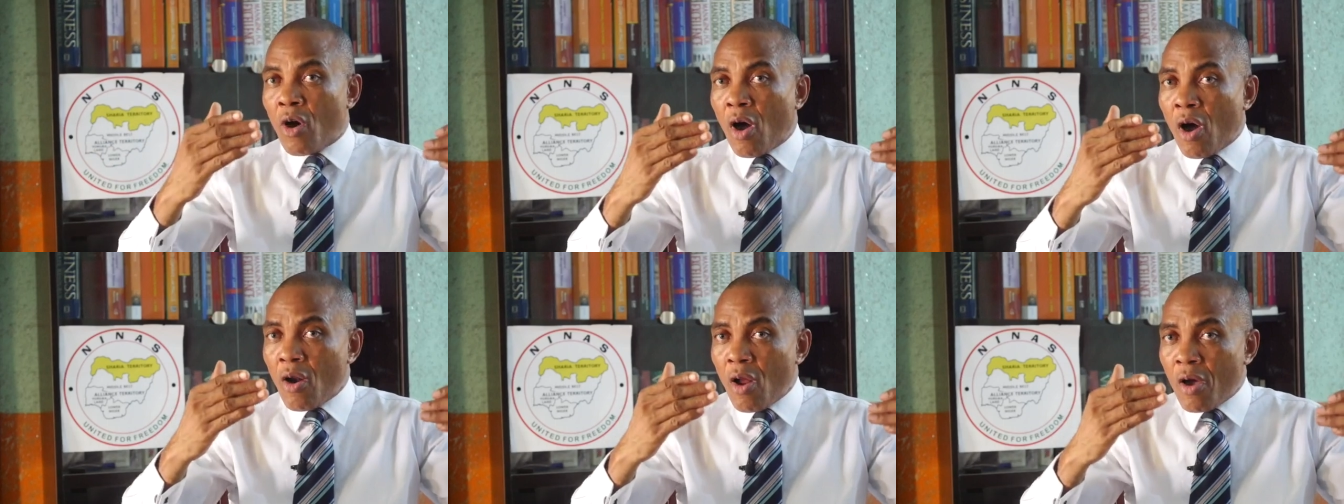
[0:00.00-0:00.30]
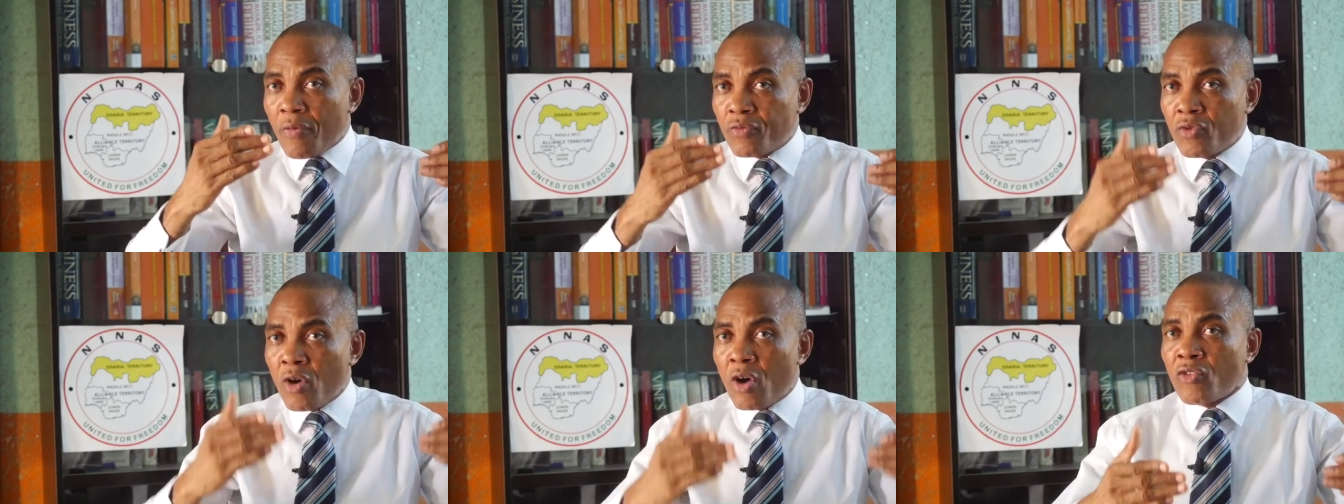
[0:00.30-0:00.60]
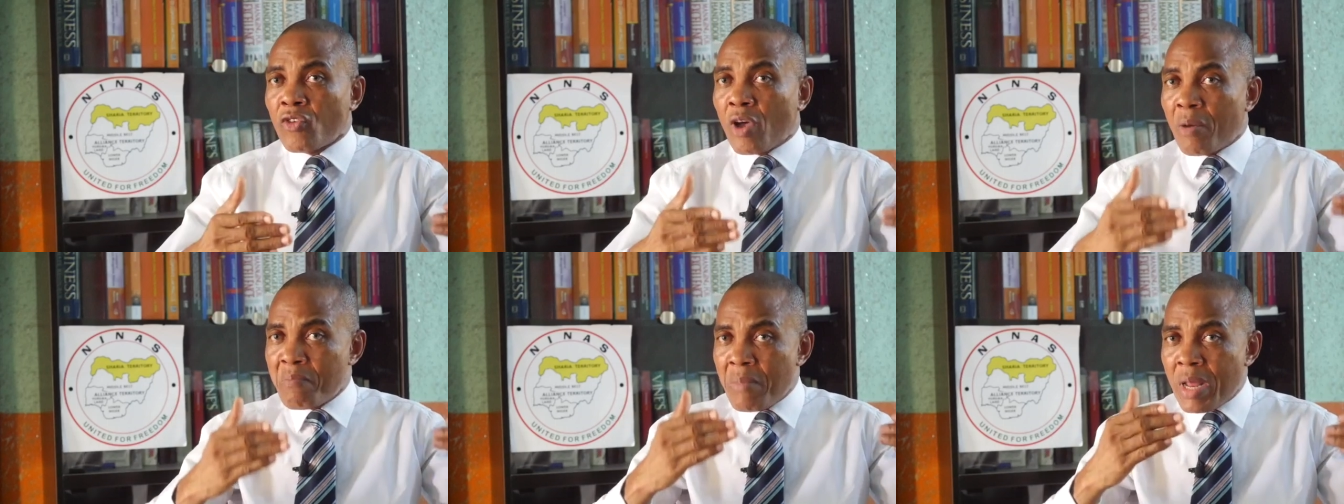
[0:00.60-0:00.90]
All of
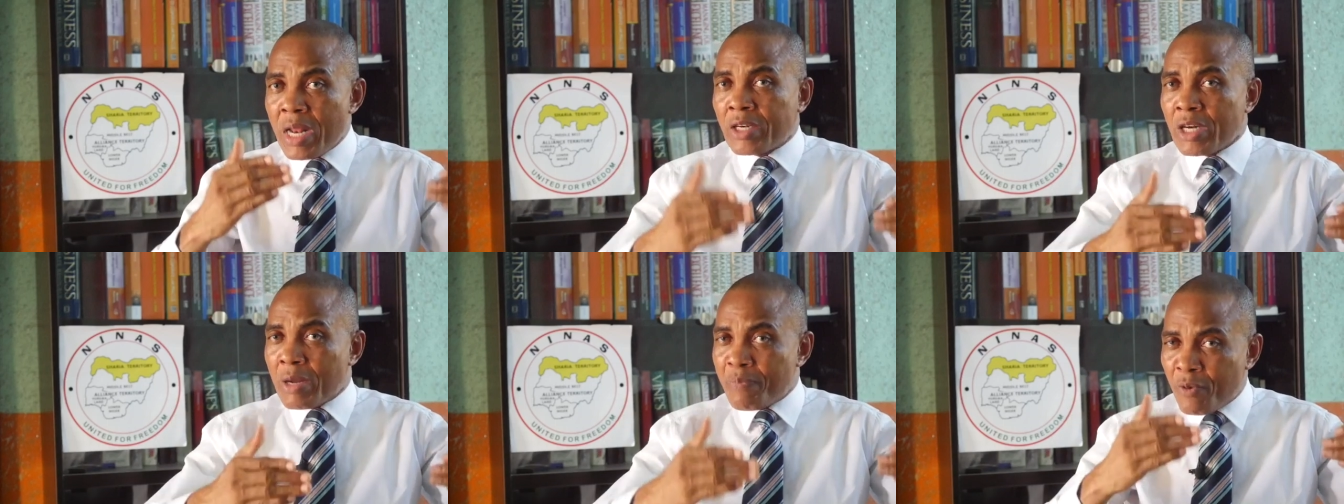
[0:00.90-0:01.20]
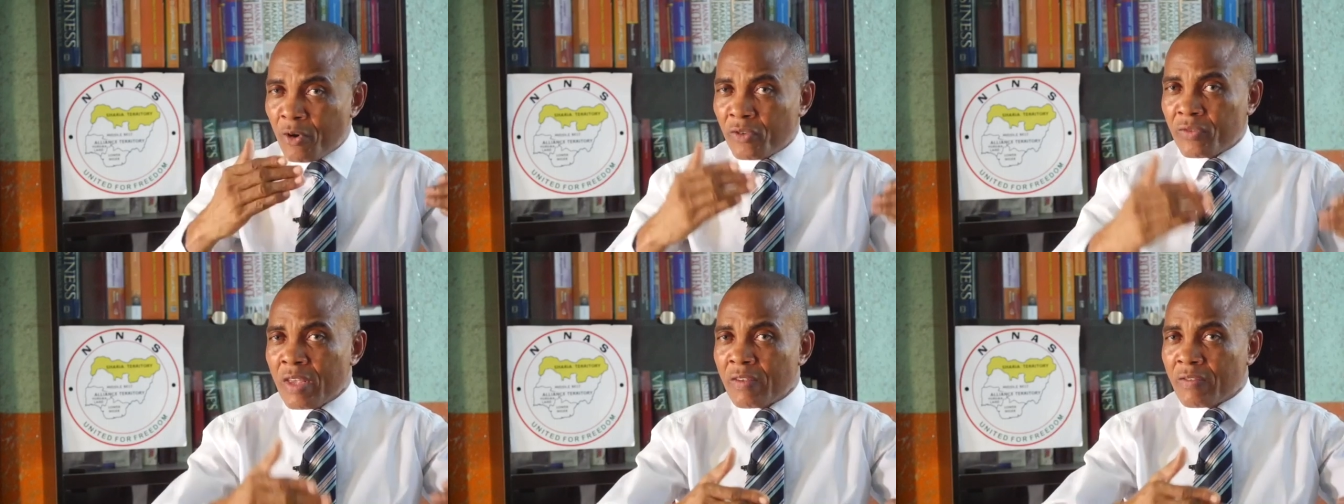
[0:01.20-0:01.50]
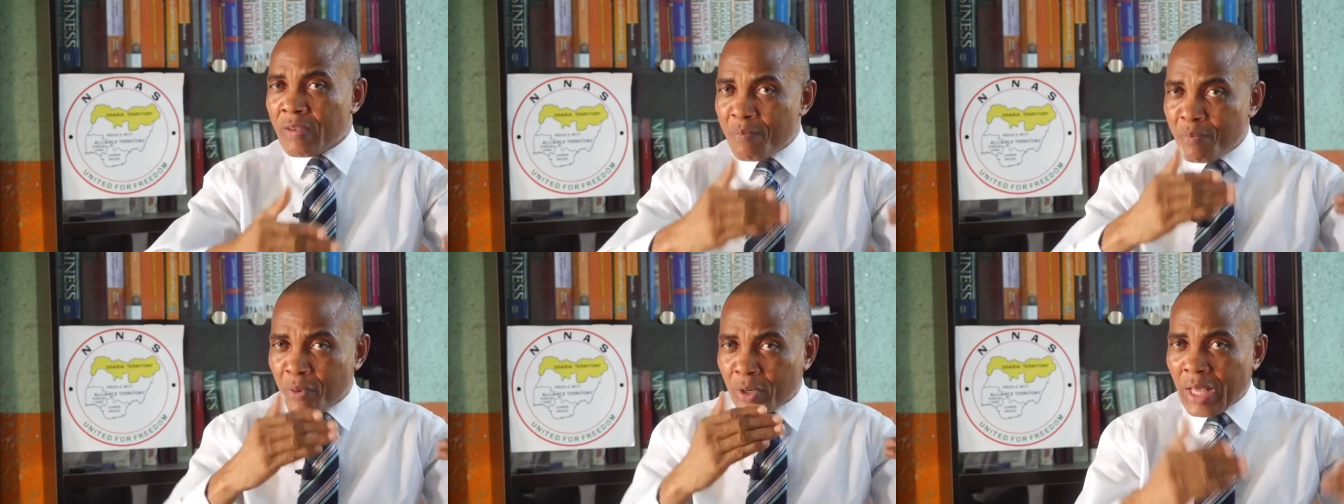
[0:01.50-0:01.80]
those on military
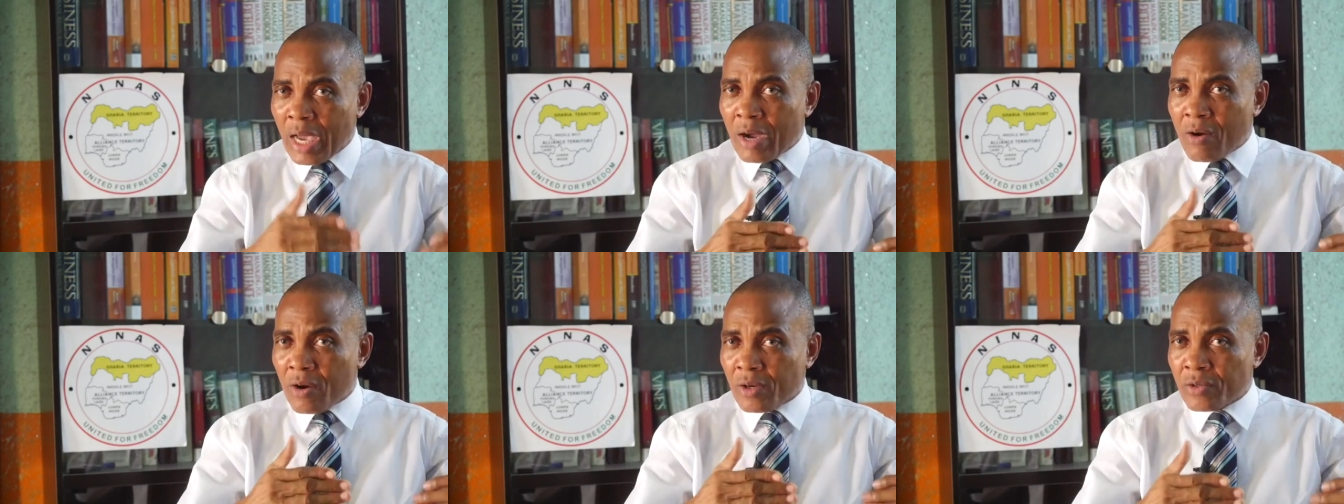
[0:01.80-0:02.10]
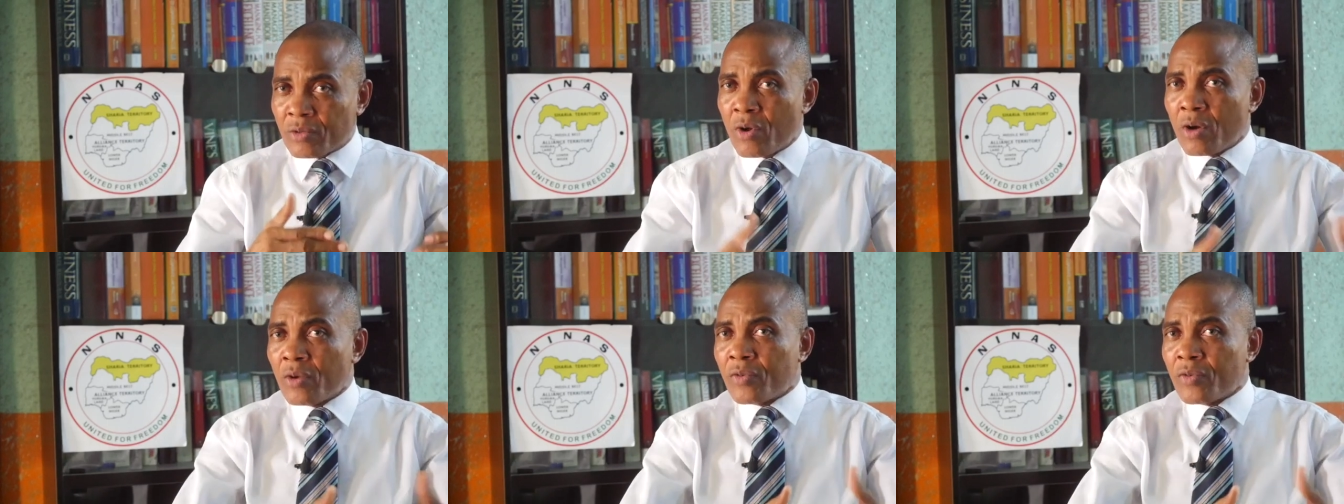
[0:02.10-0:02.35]
postings in Port Harcourt,